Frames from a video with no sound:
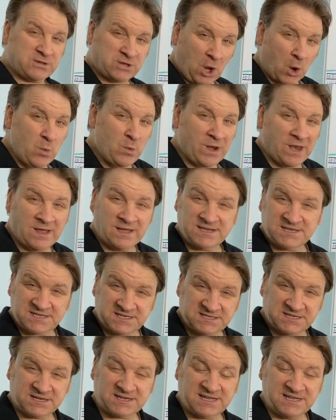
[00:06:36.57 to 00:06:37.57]
don't like
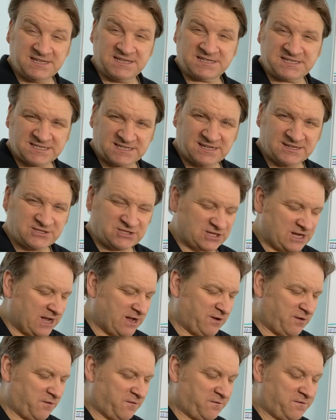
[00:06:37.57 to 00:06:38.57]
sucking the sludge
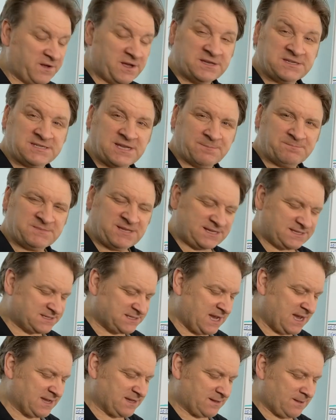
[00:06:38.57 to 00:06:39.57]
out of a septic
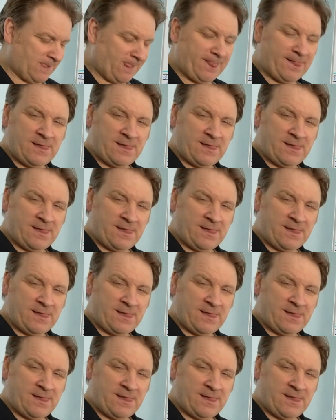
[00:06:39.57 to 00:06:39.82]
tank.